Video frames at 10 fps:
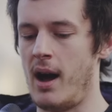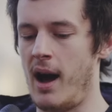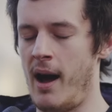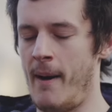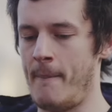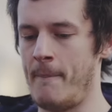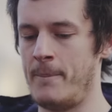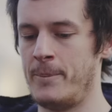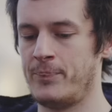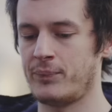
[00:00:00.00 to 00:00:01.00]

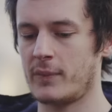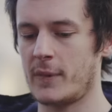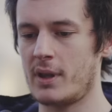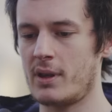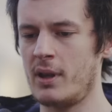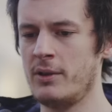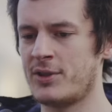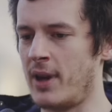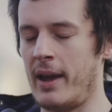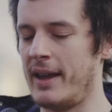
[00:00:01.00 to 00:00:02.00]
Um,
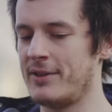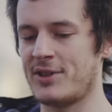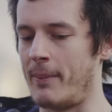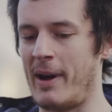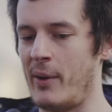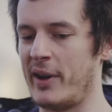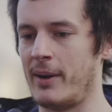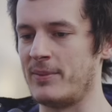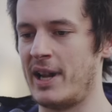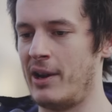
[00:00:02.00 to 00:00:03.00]
so somehow it
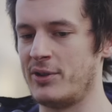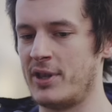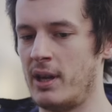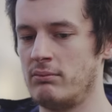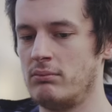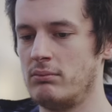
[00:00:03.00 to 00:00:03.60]
comes down to